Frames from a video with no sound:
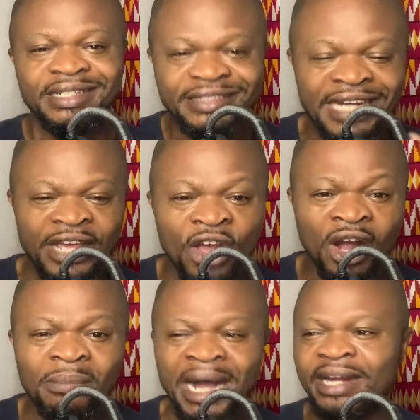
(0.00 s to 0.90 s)
The
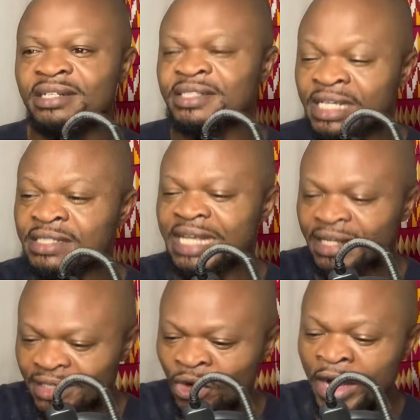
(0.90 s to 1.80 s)
young man, since
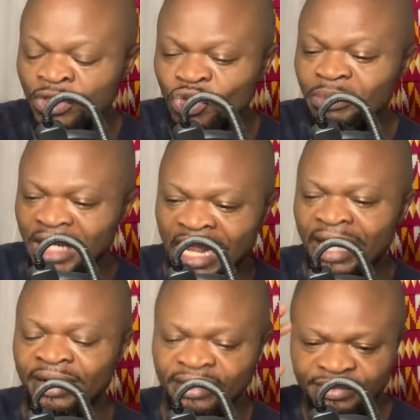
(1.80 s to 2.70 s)
going to
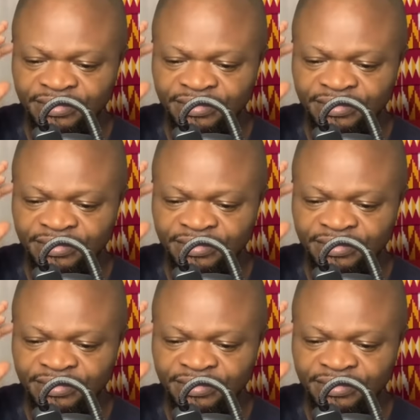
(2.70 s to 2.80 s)
Milan,